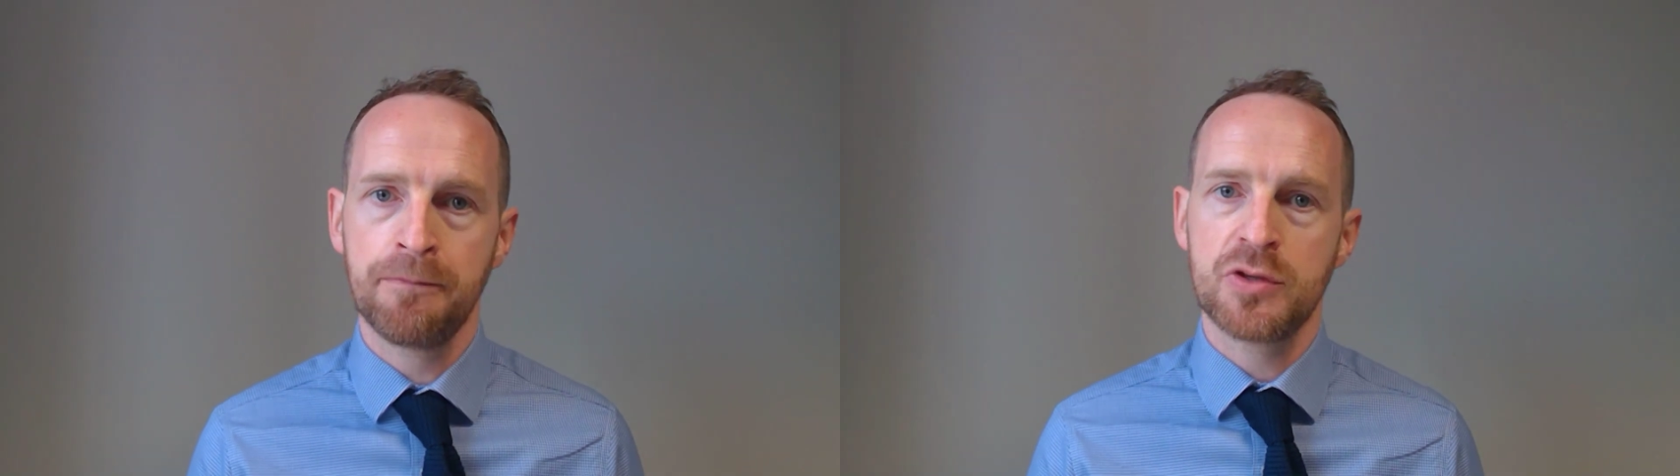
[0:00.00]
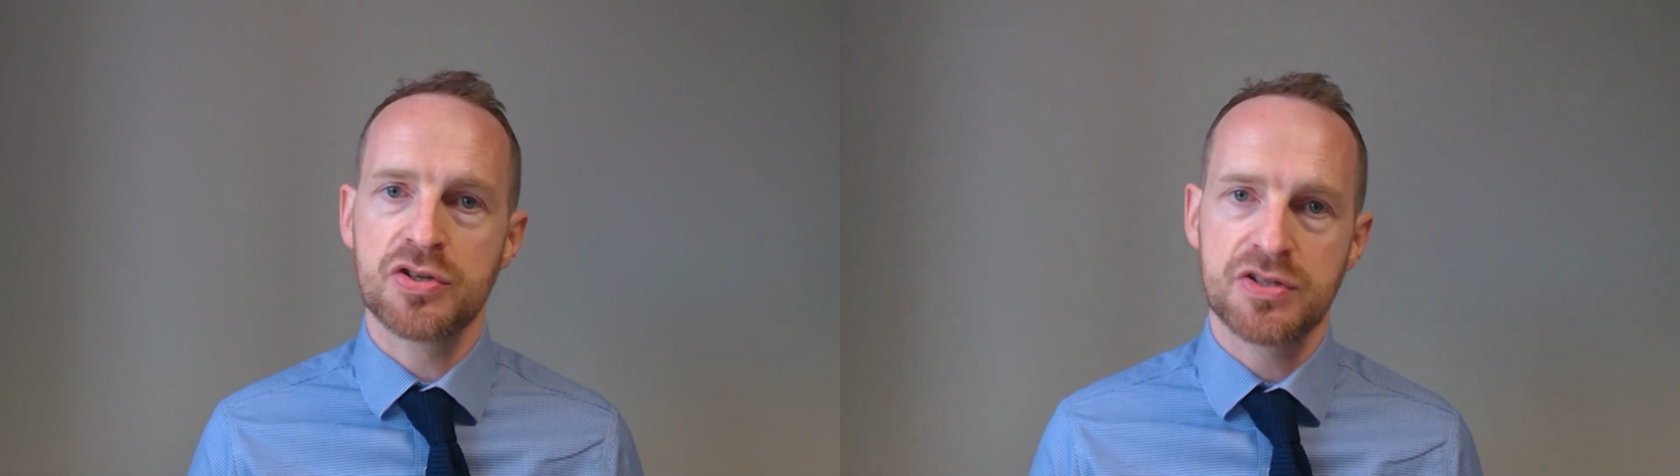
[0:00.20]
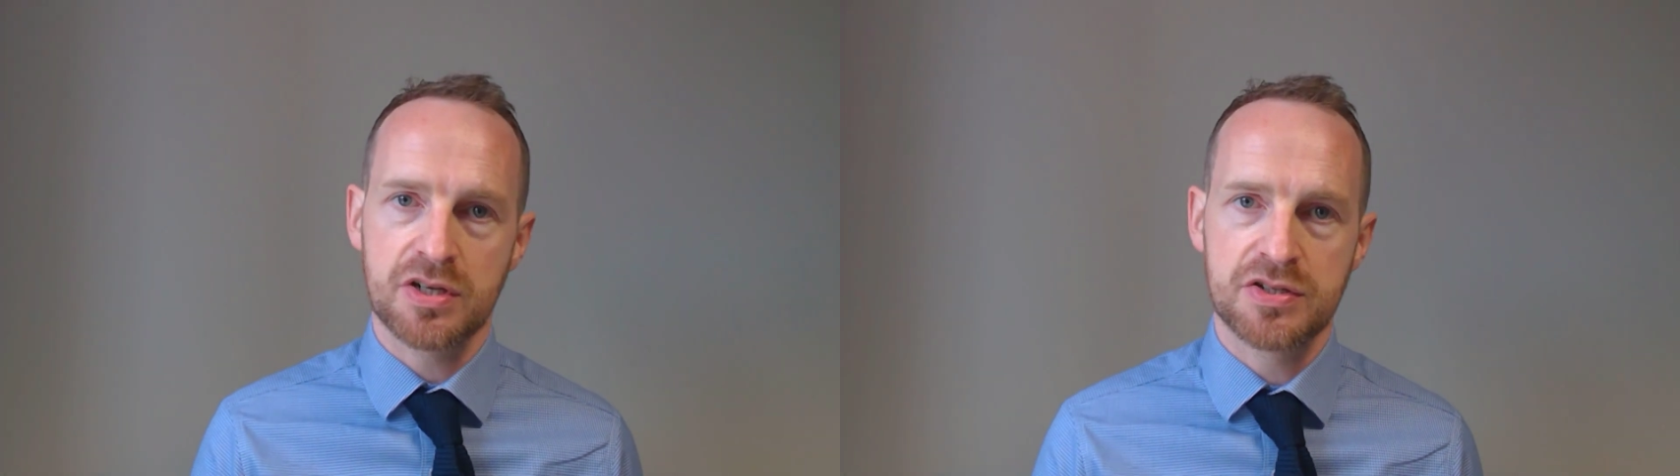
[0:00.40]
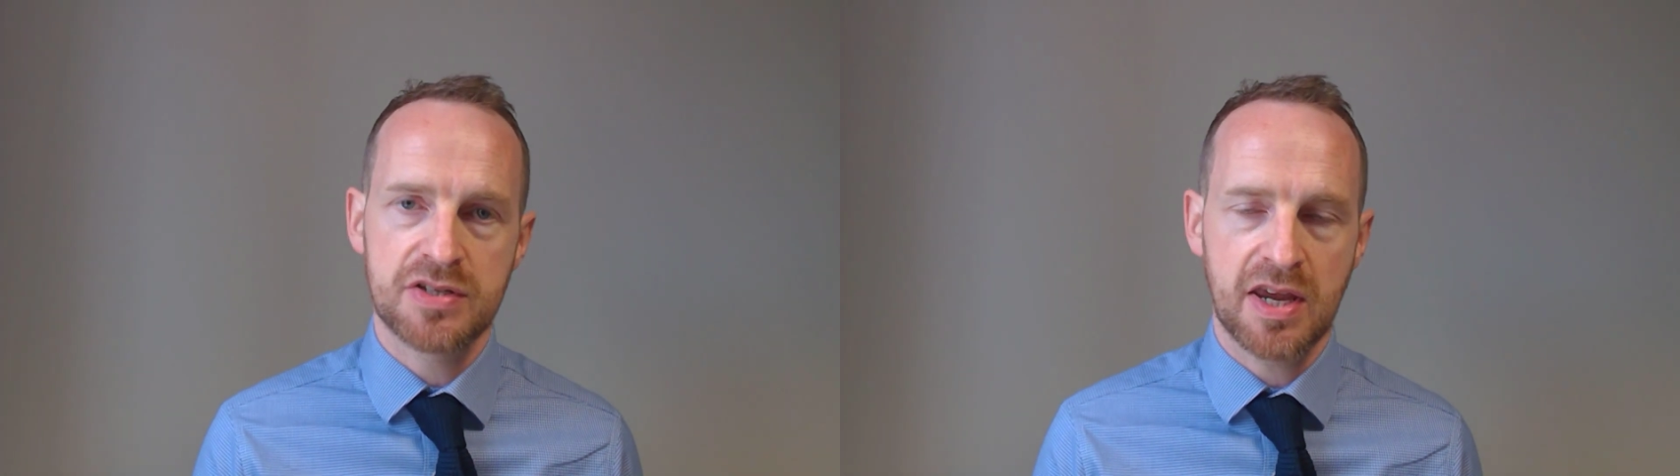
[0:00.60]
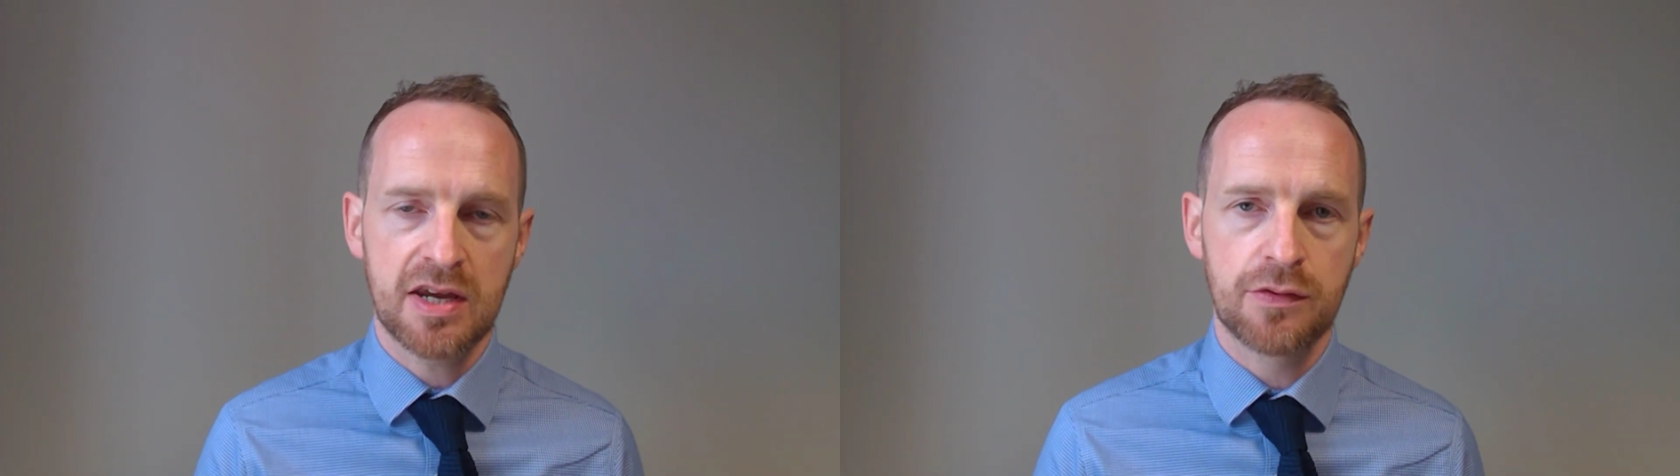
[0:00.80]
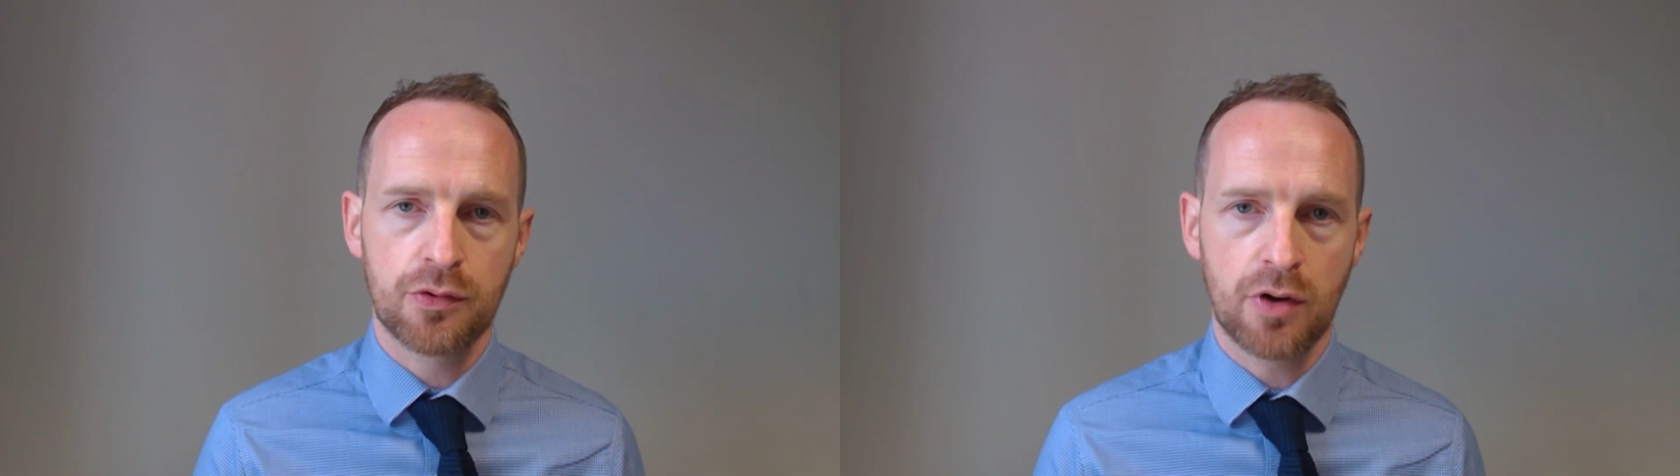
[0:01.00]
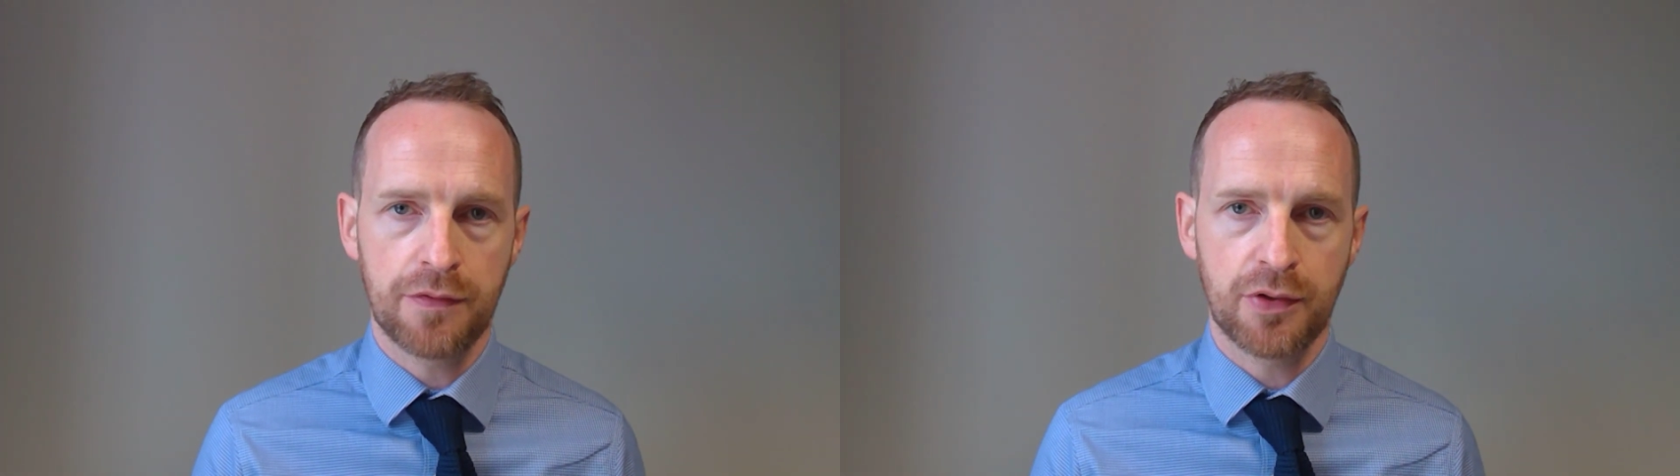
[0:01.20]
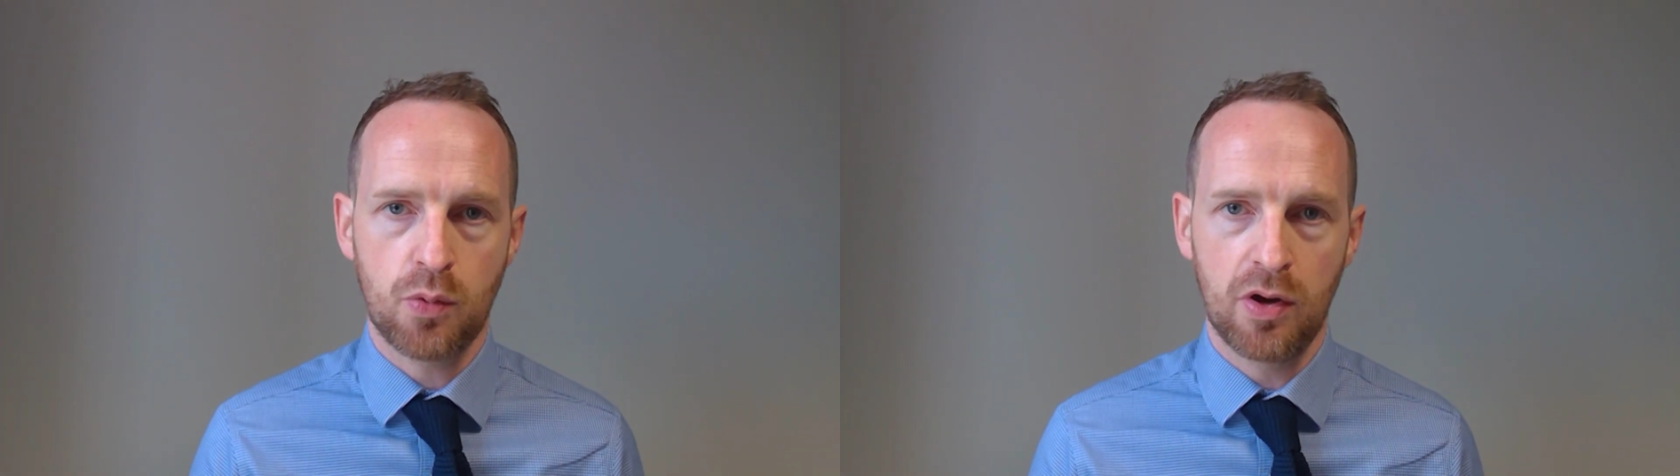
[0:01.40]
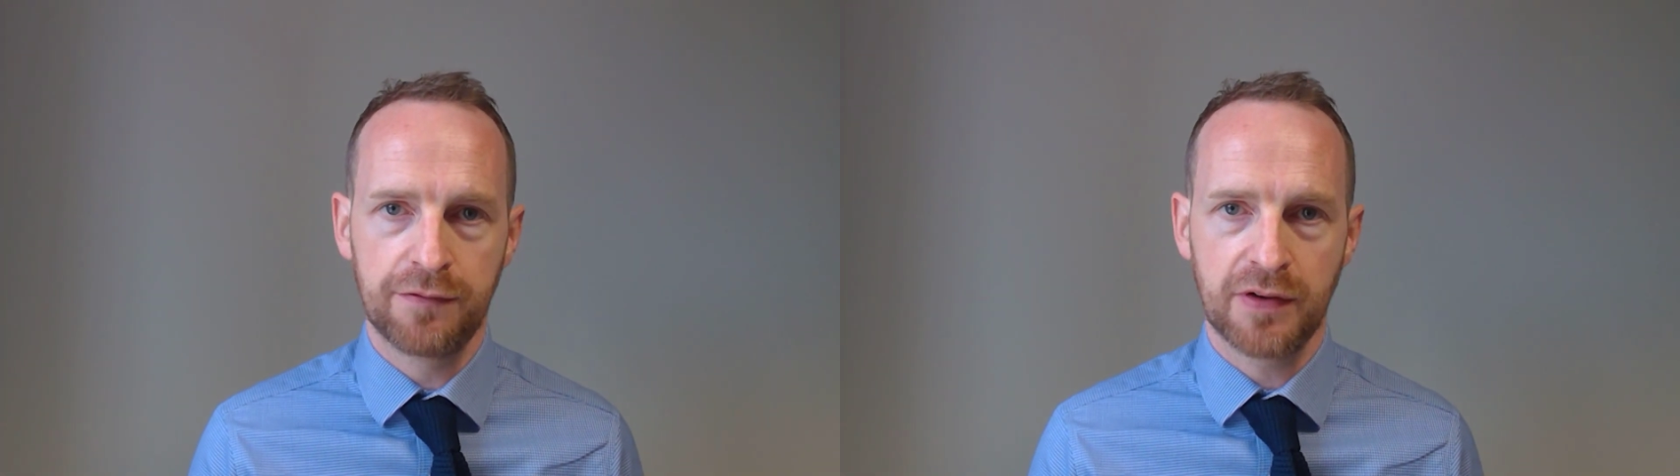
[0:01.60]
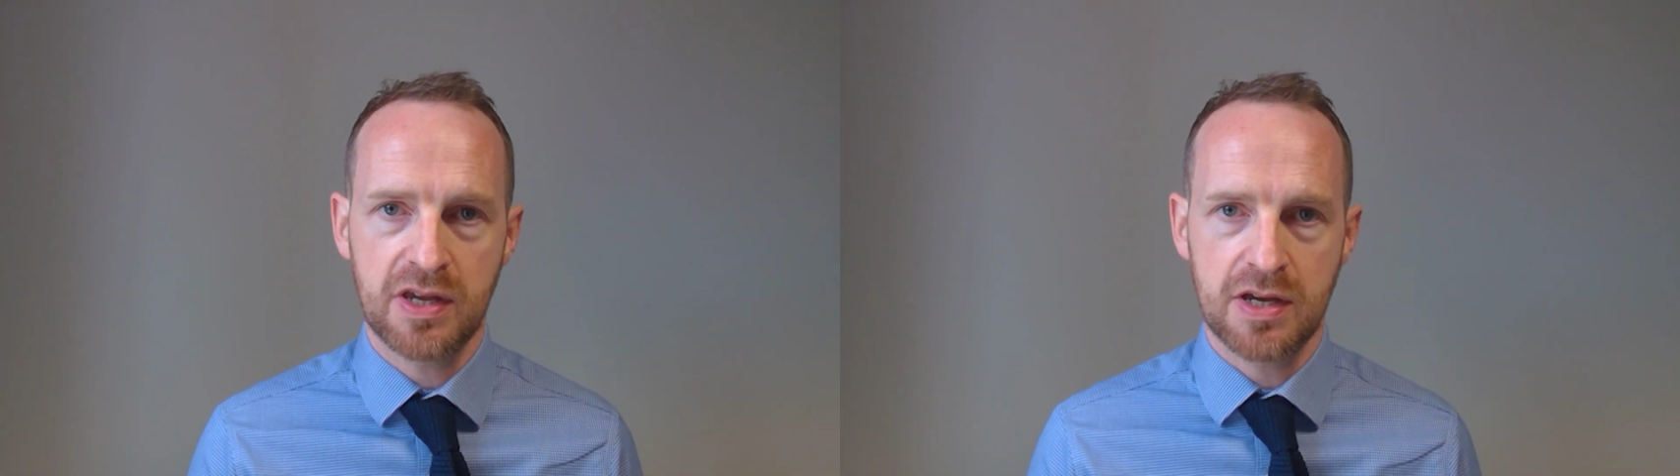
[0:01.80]
to succeed throughout the
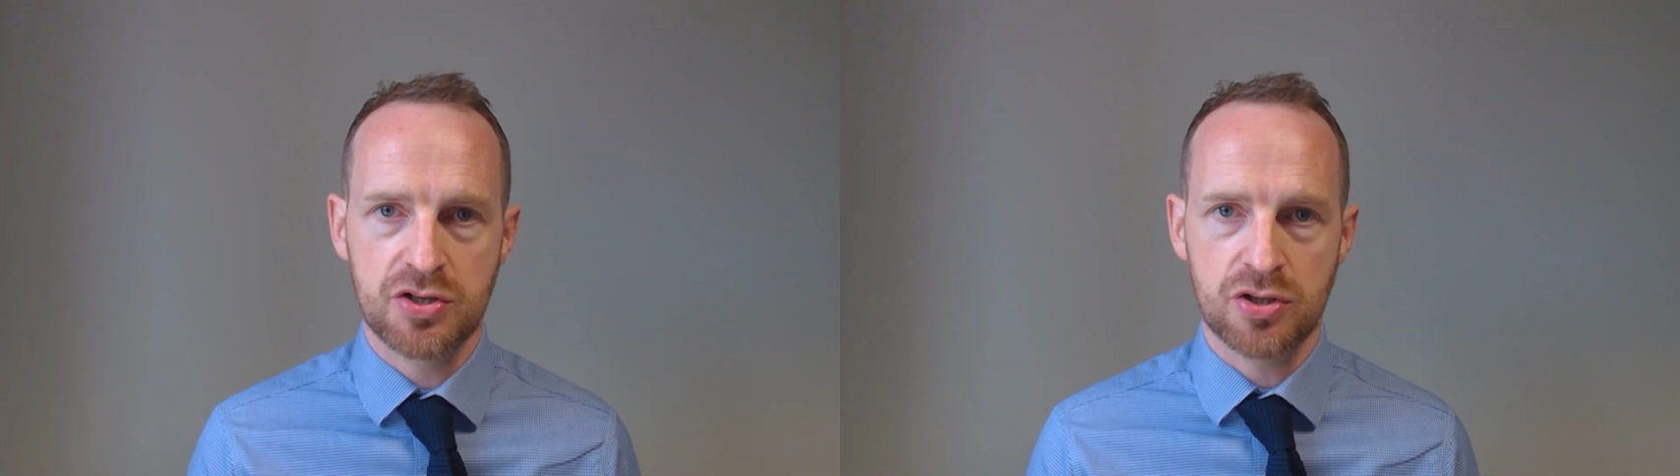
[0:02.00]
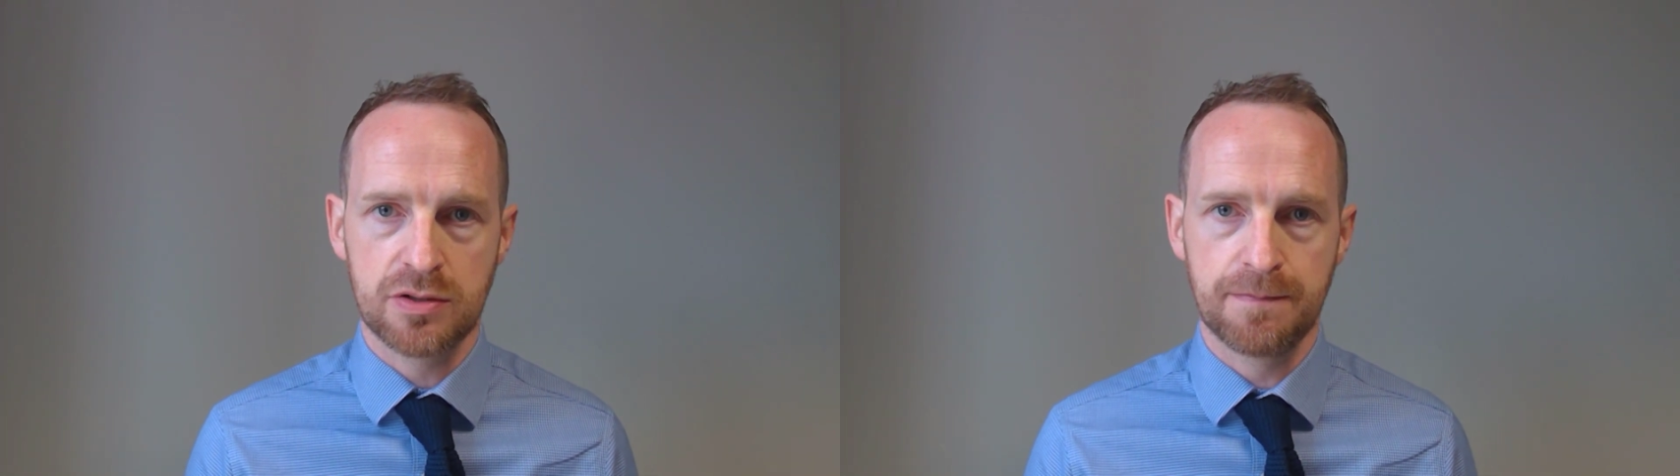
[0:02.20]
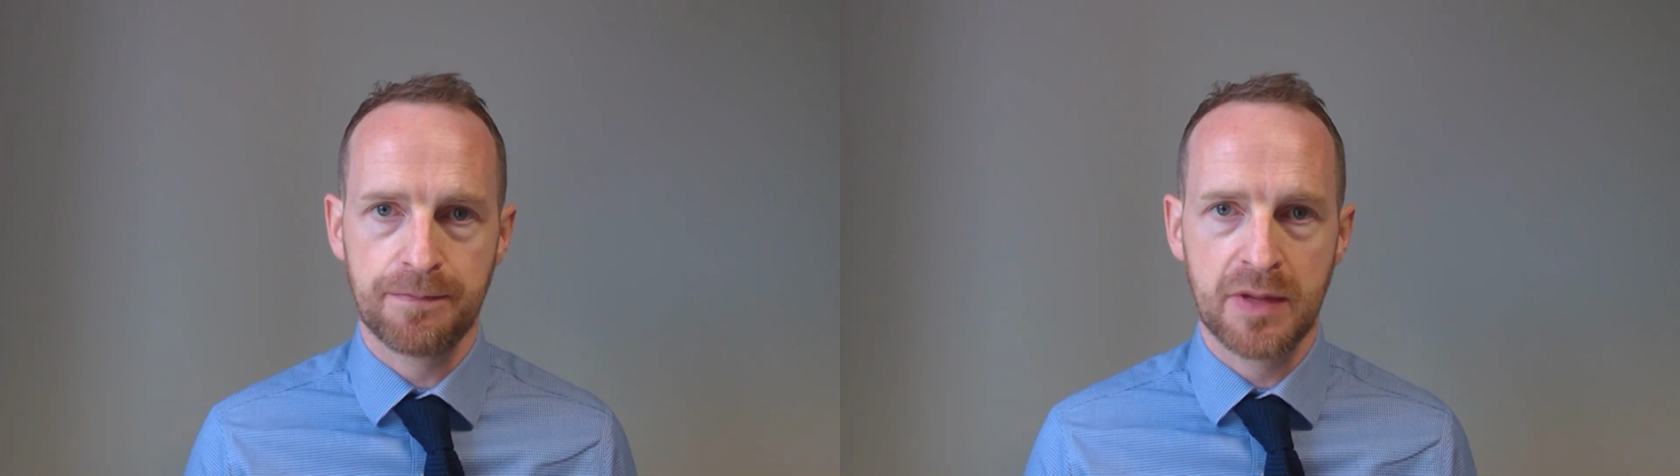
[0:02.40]
qualification.